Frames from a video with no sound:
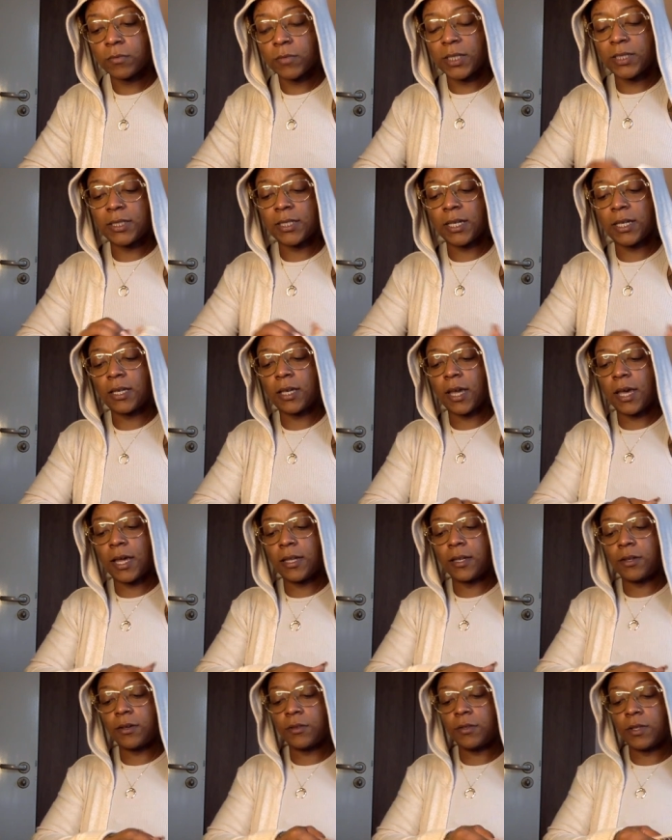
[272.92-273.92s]
It's like I
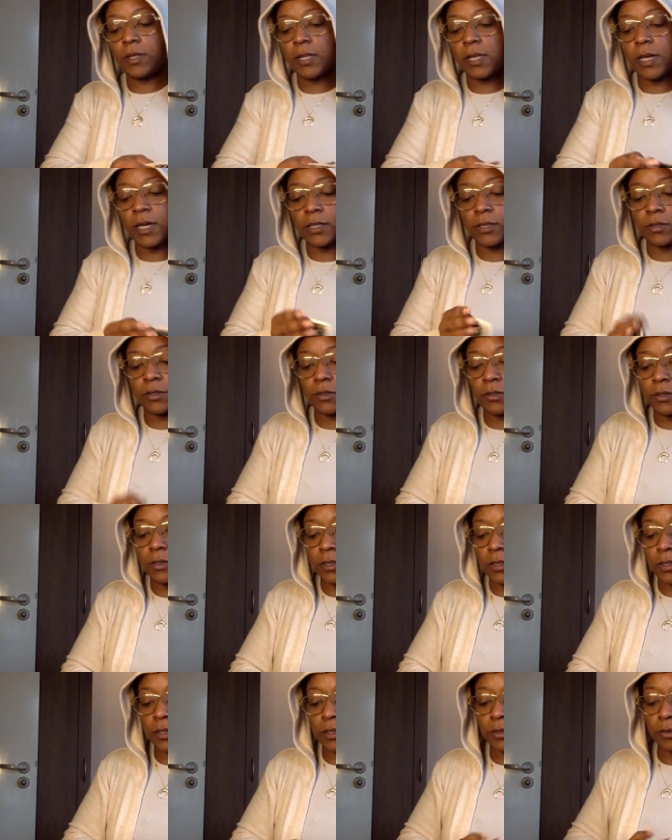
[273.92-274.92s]
know the logical
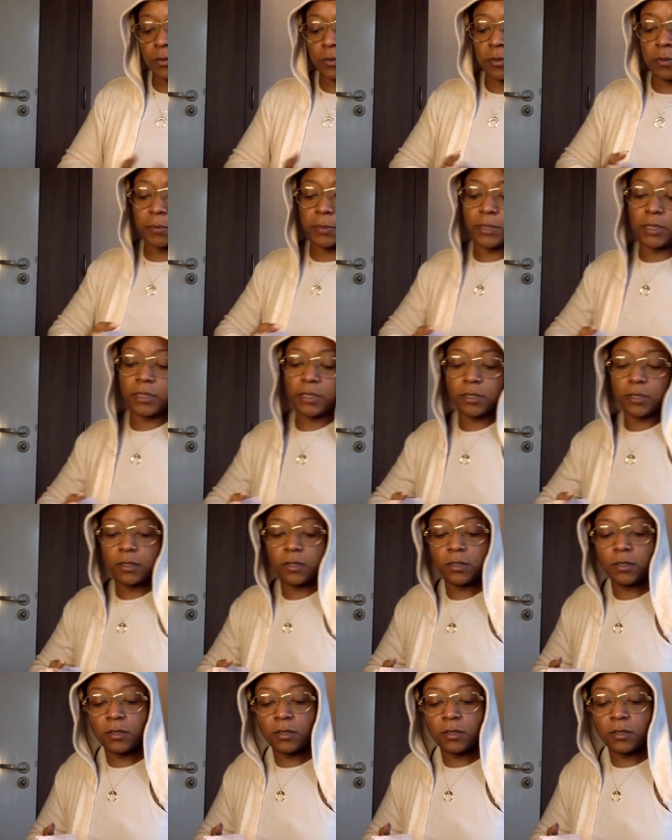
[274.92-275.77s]
decision would be